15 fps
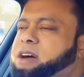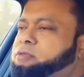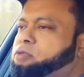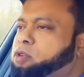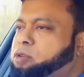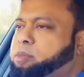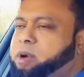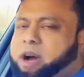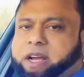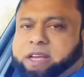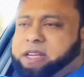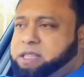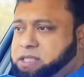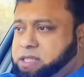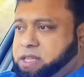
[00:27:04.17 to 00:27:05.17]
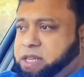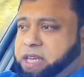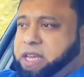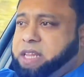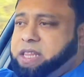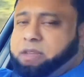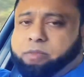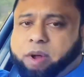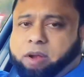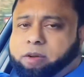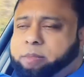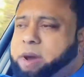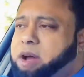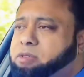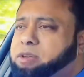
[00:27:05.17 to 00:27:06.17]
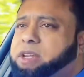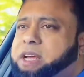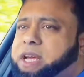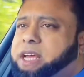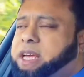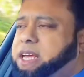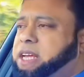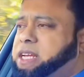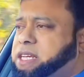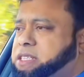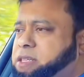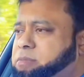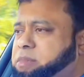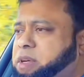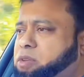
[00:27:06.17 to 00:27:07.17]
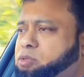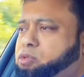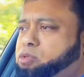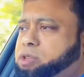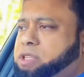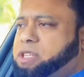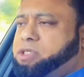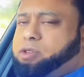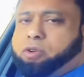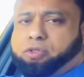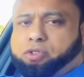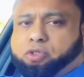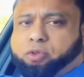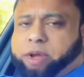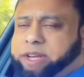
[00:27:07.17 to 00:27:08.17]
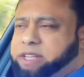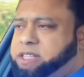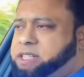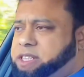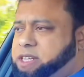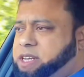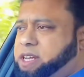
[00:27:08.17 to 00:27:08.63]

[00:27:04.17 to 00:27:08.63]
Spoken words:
road markings in the roundabout, it doesn't mean you could just go straight.